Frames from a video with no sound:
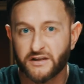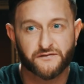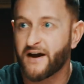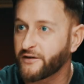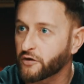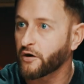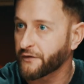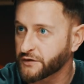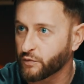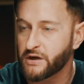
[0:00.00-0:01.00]
It's fine, you've got
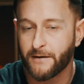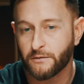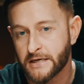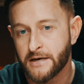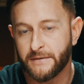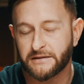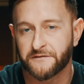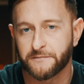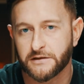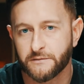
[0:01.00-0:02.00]
nothing to worry about, make them
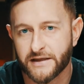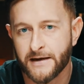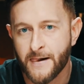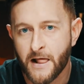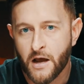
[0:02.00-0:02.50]
familiar with it.